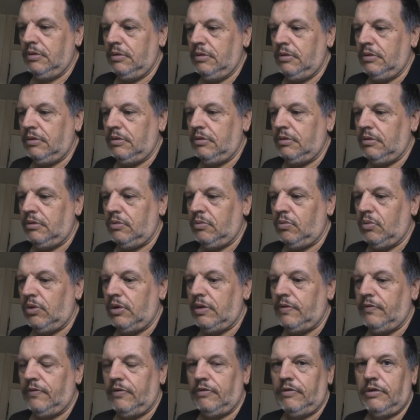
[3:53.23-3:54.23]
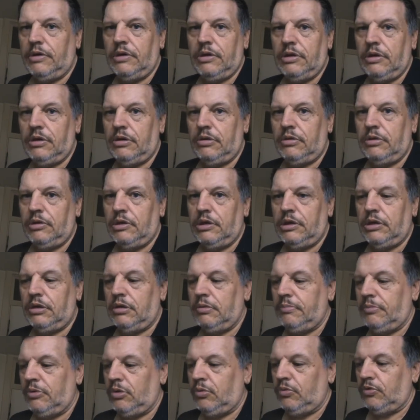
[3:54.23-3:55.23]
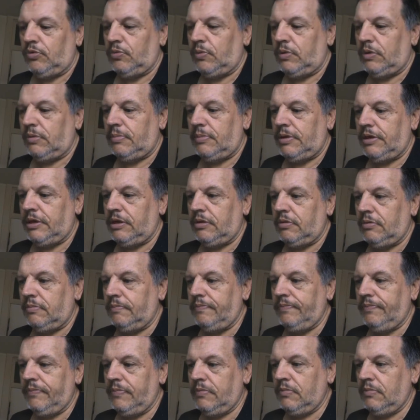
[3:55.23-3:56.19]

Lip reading: whatever in the moulds when I make them.